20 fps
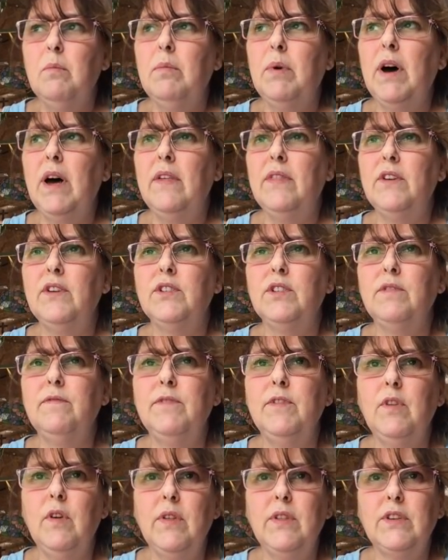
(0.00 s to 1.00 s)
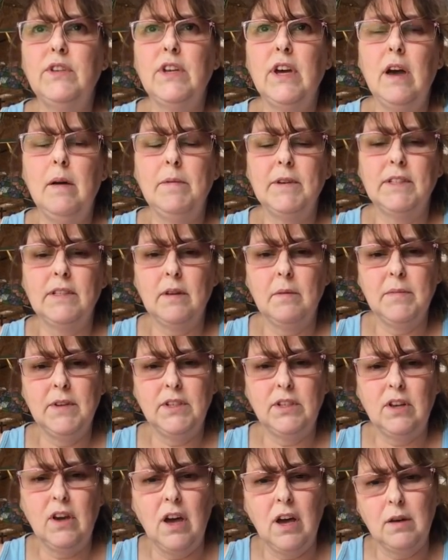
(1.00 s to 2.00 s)
But there's a few other topics I'm
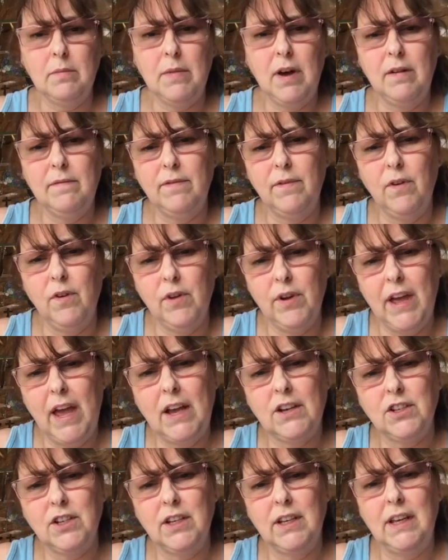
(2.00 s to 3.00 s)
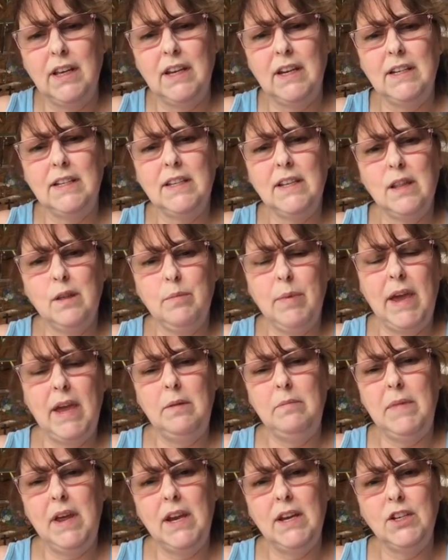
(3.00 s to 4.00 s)
going to talk about before we actually get into the
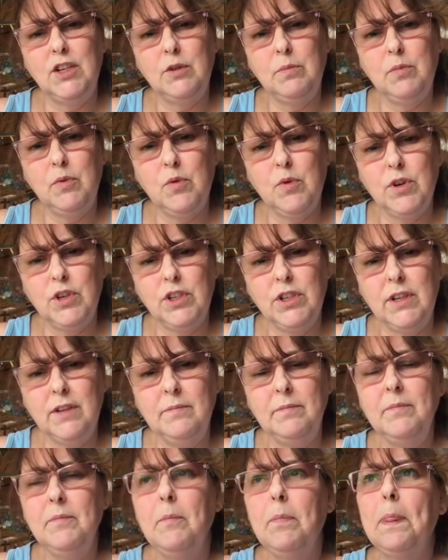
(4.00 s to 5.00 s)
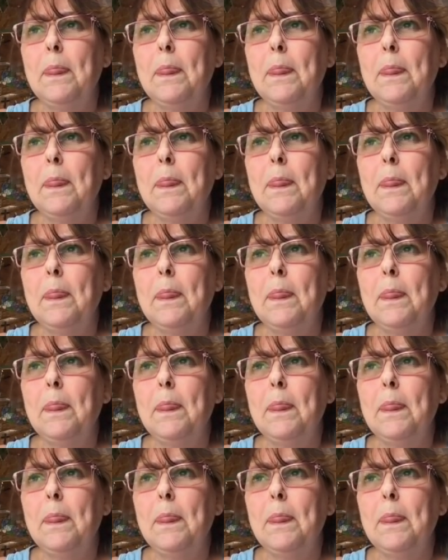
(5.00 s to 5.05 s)
pain management portion.